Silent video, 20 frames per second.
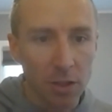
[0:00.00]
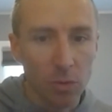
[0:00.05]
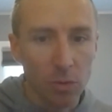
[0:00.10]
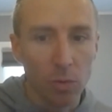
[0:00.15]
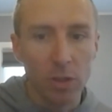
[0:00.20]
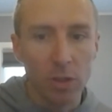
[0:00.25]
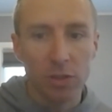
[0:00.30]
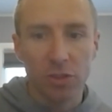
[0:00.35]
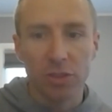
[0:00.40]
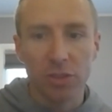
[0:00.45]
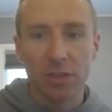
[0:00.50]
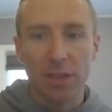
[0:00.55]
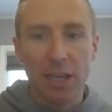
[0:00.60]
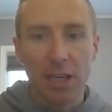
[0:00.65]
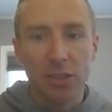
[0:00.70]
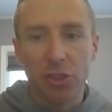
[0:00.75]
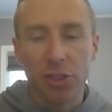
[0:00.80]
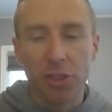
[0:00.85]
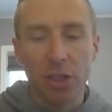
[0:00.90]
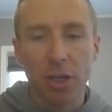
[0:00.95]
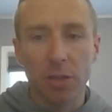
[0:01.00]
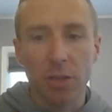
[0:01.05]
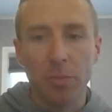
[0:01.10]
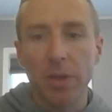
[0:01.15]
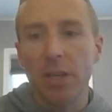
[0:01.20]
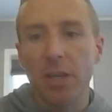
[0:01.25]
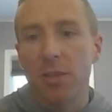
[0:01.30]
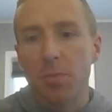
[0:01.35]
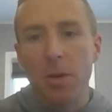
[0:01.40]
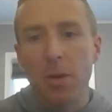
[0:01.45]
which they should
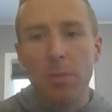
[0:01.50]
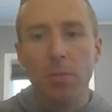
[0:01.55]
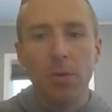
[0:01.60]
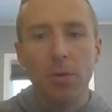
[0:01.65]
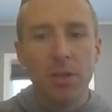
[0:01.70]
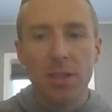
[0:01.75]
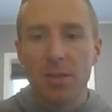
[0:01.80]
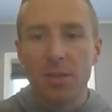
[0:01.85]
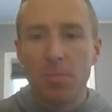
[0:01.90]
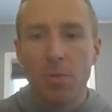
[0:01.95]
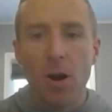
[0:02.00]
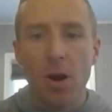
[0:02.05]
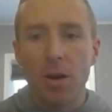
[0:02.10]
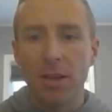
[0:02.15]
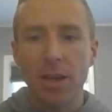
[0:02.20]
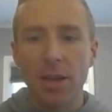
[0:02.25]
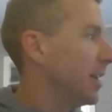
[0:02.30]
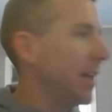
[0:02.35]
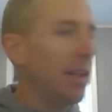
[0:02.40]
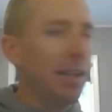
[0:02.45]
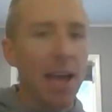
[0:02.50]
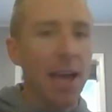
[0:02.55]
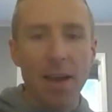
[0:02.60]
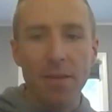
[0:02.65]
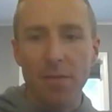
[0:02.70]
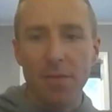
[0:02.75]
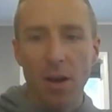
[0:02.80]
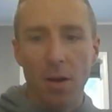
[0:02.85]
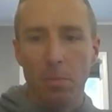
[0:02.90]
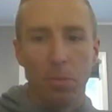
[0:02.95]
because people in this park they'd
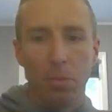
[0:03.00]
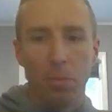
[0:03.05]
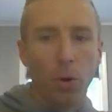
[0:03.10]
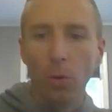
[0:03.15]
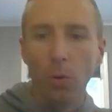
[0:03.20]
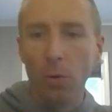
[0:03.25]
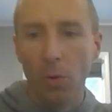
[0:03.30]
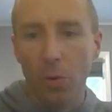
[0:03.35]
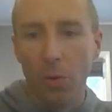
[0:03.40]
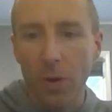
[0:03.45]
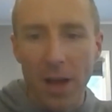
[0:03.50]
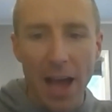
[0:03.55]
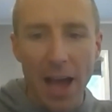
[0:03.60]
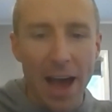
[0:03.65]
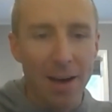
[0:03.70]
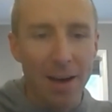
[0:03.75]
have a pool